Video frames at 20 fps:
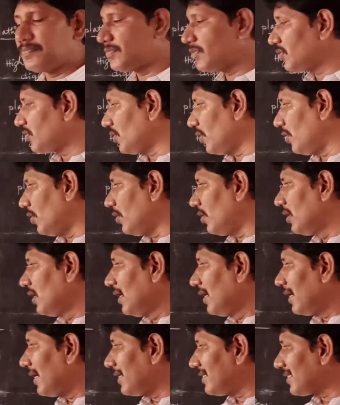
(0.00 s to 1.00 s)

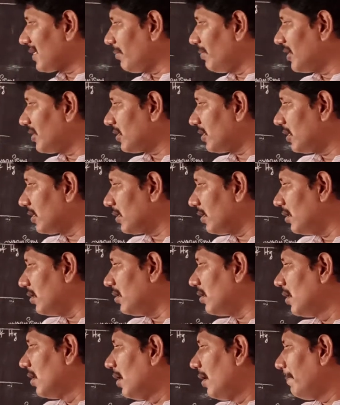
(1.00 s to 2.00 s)
So, let us come into
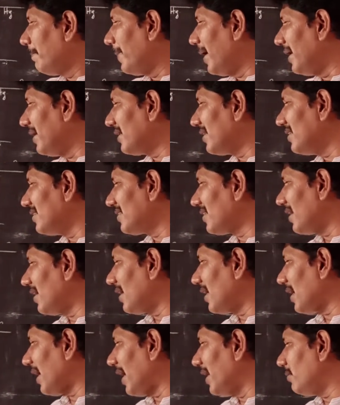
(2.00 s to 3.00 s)
the
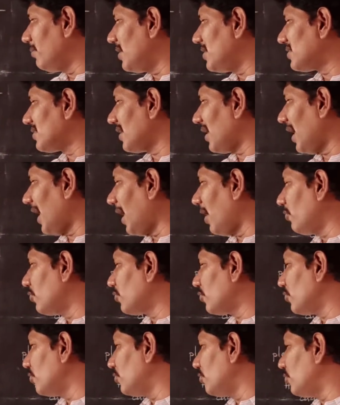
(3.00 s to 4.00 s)
multicellular animals
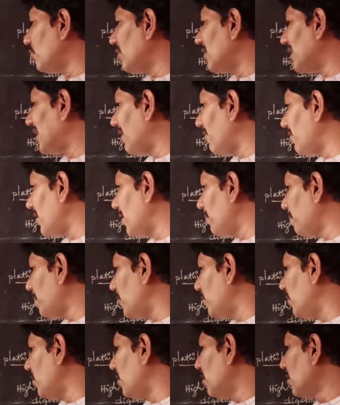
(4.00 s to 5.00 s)
have to
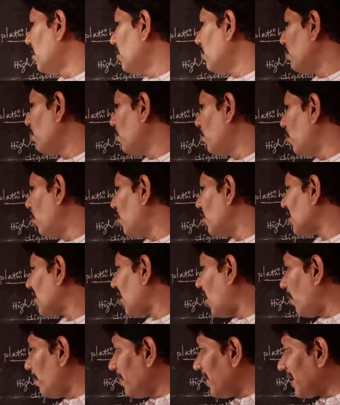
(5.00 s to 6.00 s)
develop more
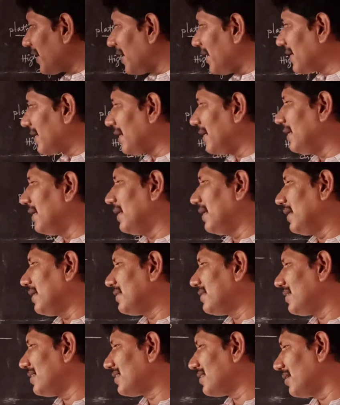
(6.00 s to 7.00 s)

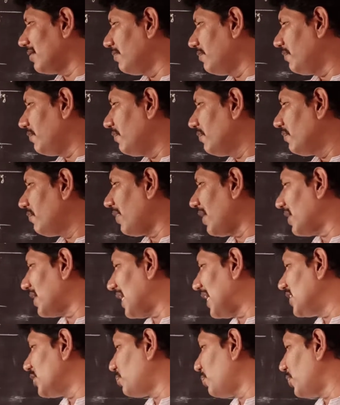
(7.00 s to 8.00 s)
complicated system for
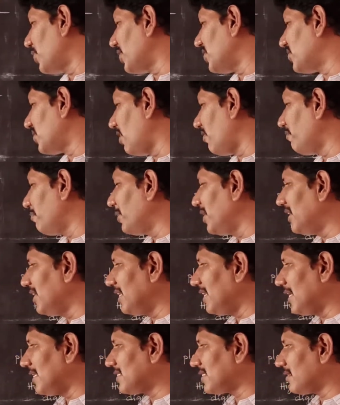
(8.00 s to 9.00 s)
transportation of
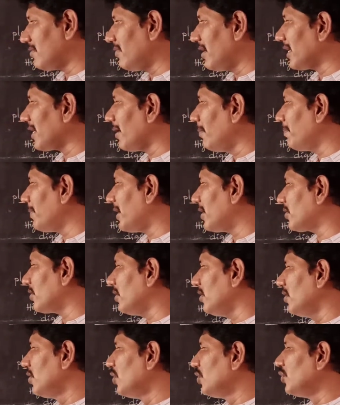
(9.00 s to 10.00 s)
materials when compared
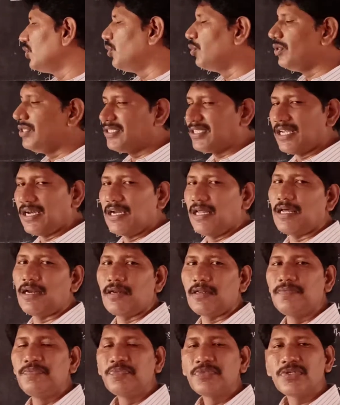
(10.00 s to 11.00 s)
to
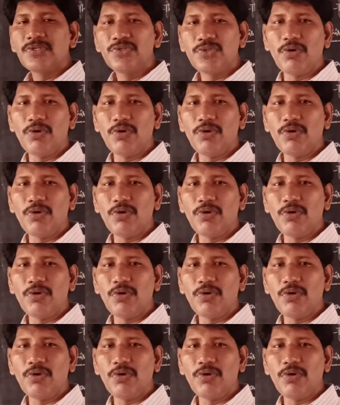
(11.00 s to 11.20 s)
unicellular.